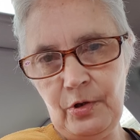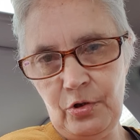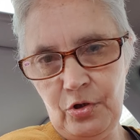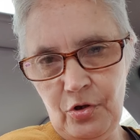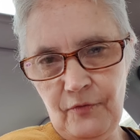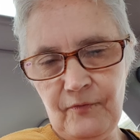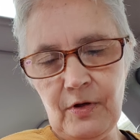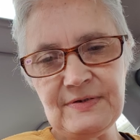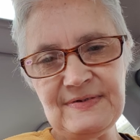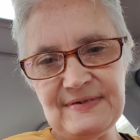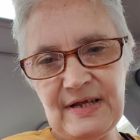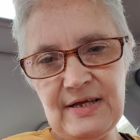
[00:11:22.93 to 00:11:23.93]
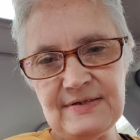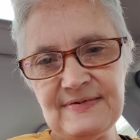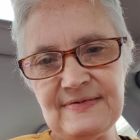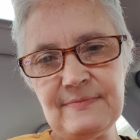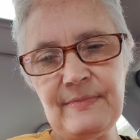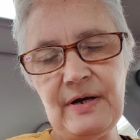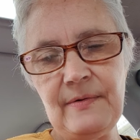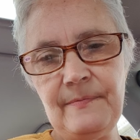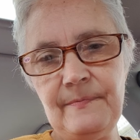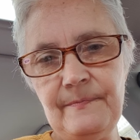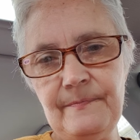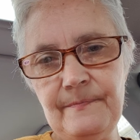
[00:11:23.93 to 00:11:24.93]
you've lost a customer.
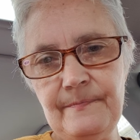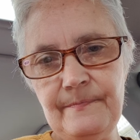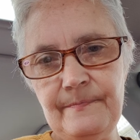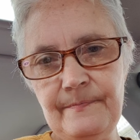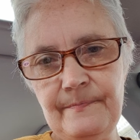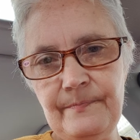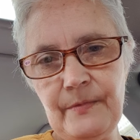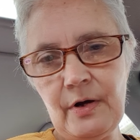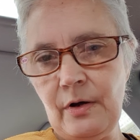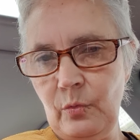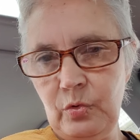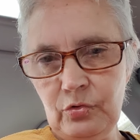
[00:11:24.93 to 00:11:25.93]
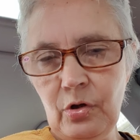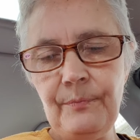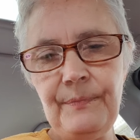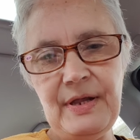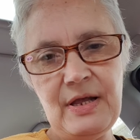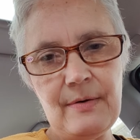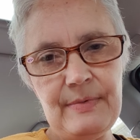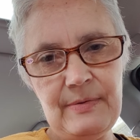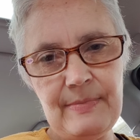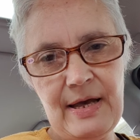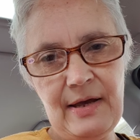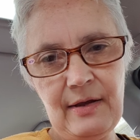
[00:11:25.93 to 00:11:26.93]
I will not be coming
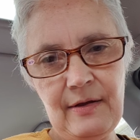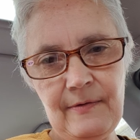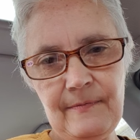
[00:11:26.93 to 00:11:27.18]
back.